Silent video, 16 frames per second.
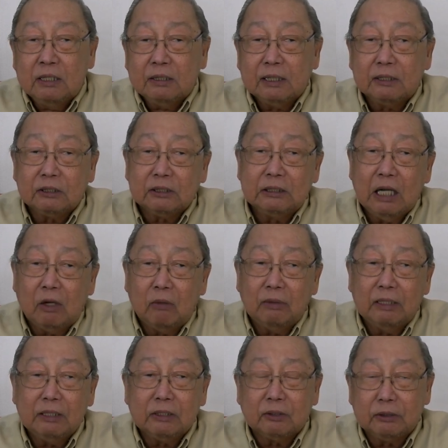there is now
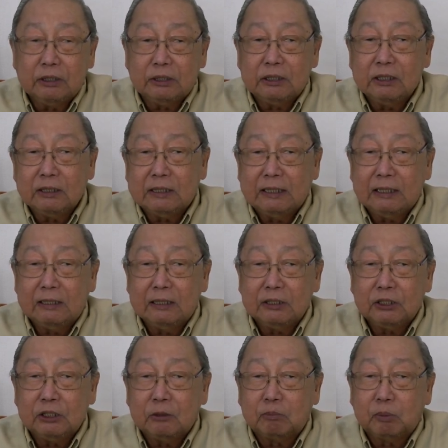an increasing
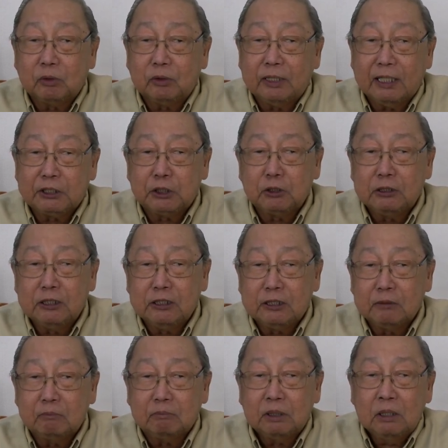tendency of
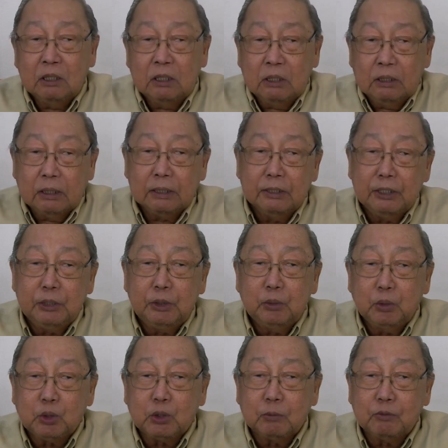protectionism and the
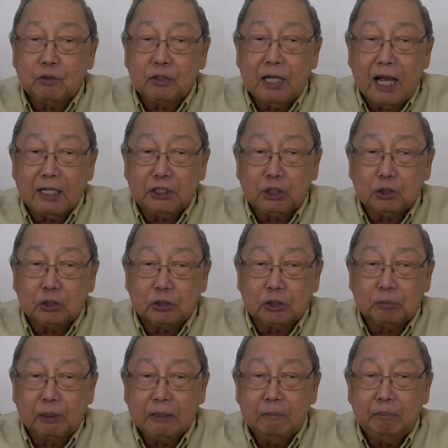use of
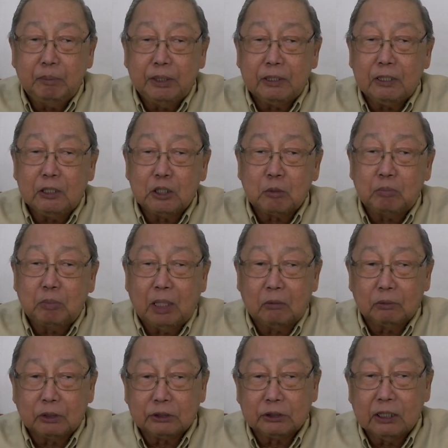sanctions by imperialist
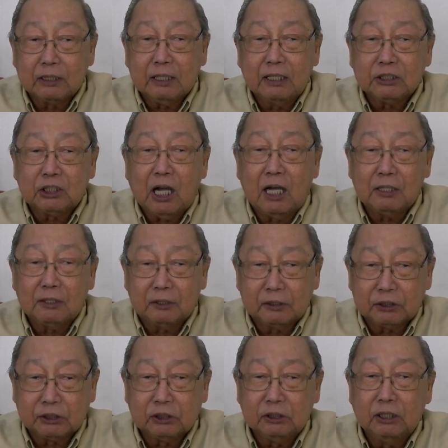powers against
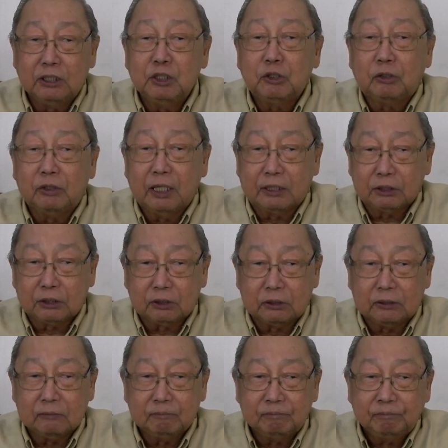others in
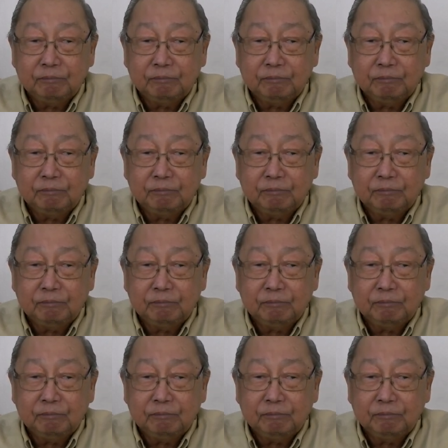connection.